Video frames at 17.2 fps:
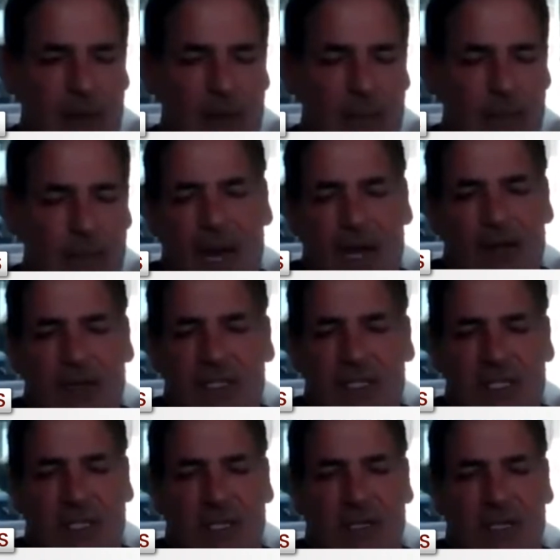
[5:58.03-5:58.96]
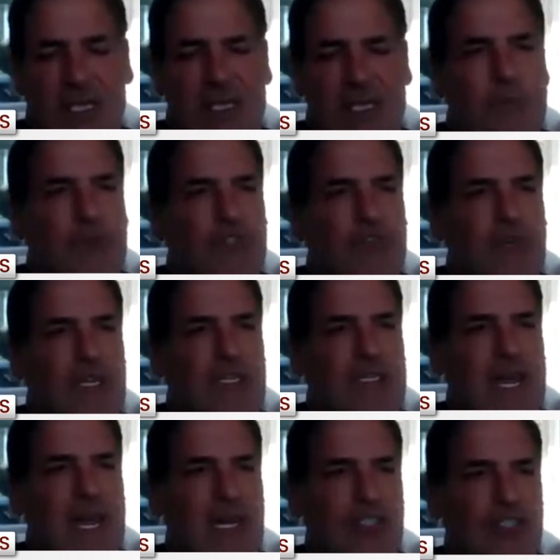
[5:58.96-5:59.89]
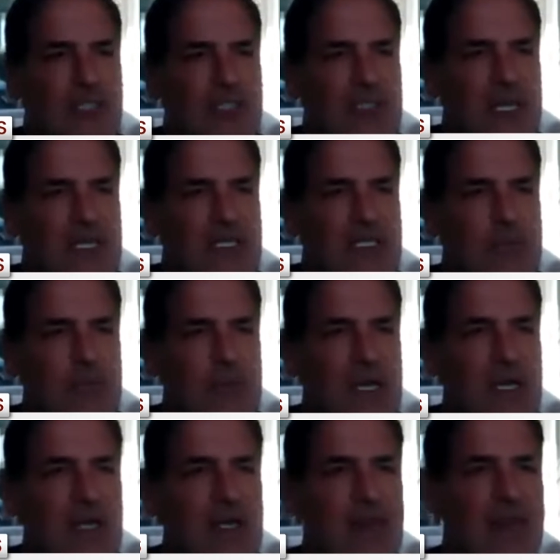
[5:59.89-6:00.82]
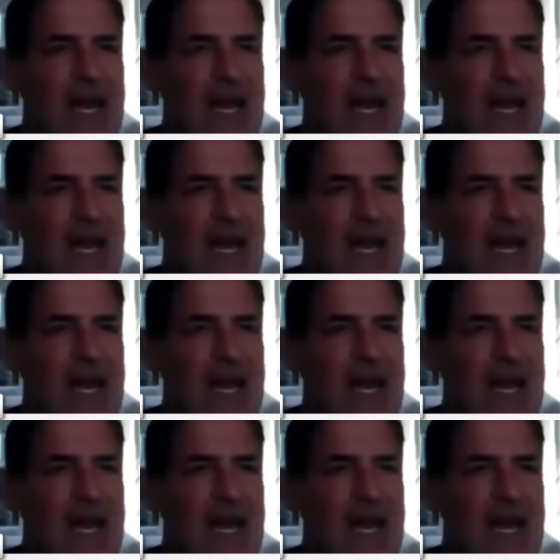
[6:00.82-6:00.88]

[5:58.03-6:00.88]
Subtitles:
But I look at number of transactions, and to me,